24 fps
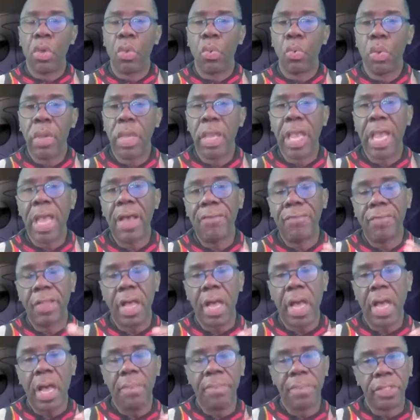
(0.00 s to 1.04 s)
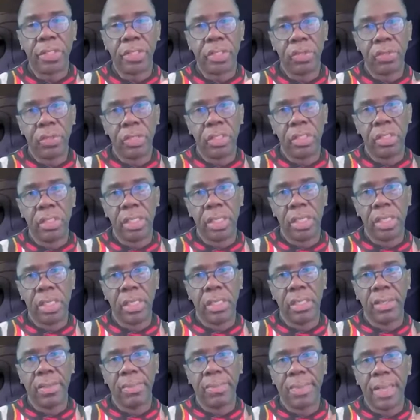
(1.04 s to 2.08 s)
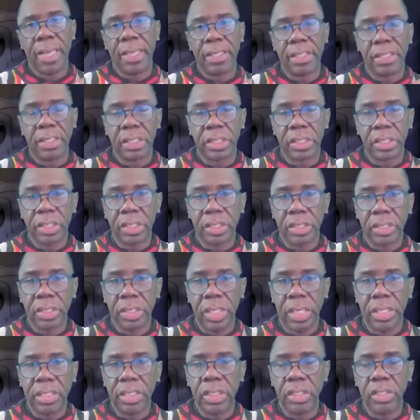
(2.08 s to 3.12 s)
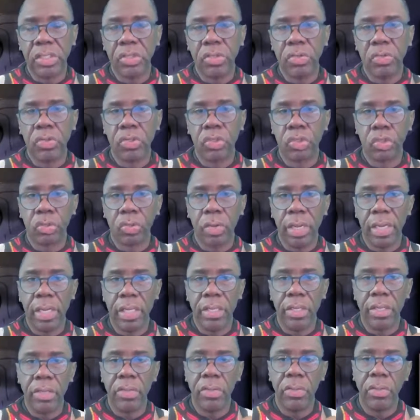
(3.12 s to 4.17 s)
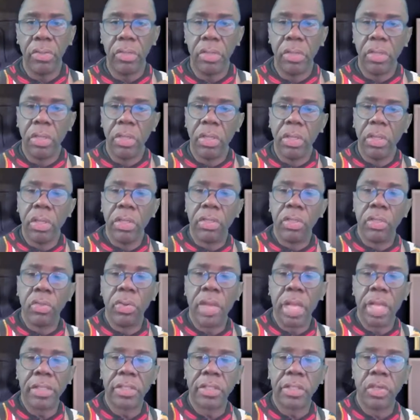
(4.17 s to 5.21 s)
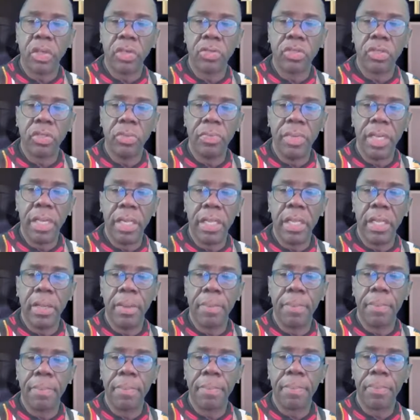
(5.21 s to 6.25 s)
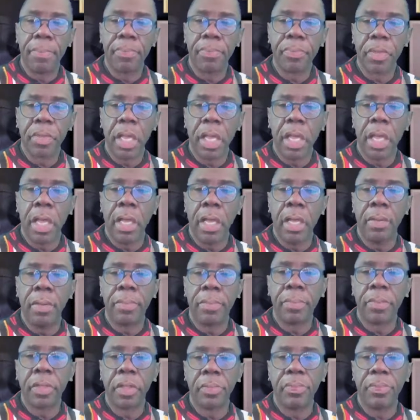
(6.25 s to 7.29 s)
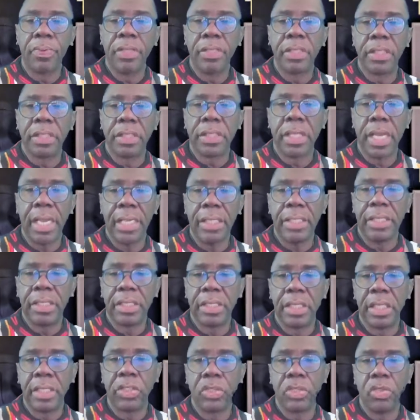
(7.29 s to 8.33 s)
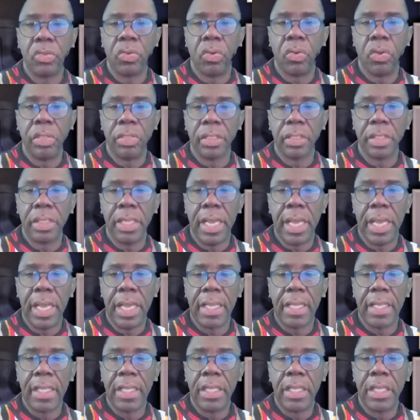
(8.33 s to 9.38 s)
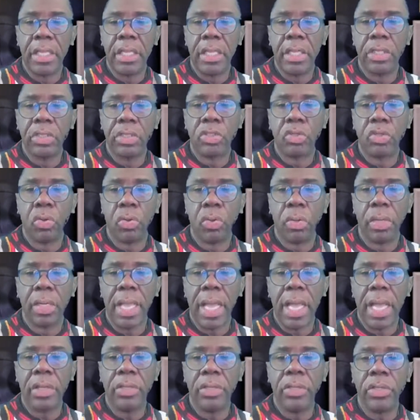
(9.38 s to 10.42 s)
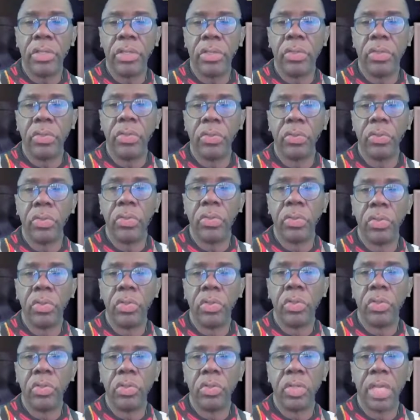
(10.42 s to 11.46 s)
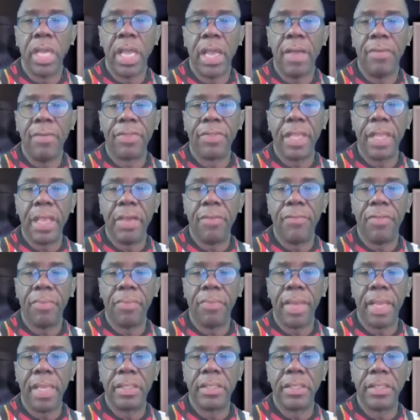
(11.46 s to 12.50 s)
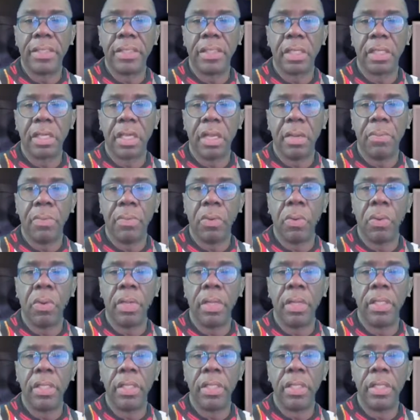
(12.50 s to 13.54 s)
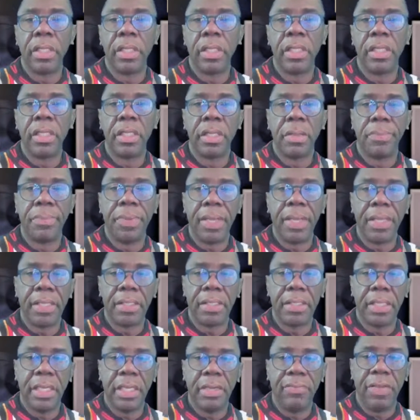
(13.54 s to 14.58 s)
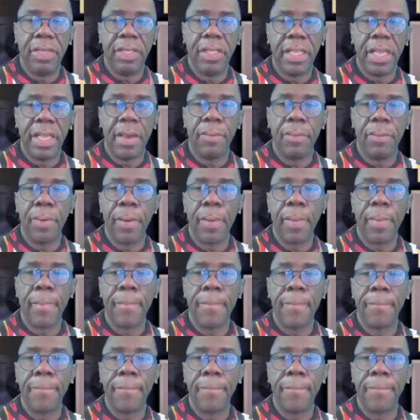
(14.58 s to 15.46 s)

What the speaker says: we have the opportunity by teaching you and training you through our social media presentation that you're on today to allow you to have the information to come on the PIC TV network.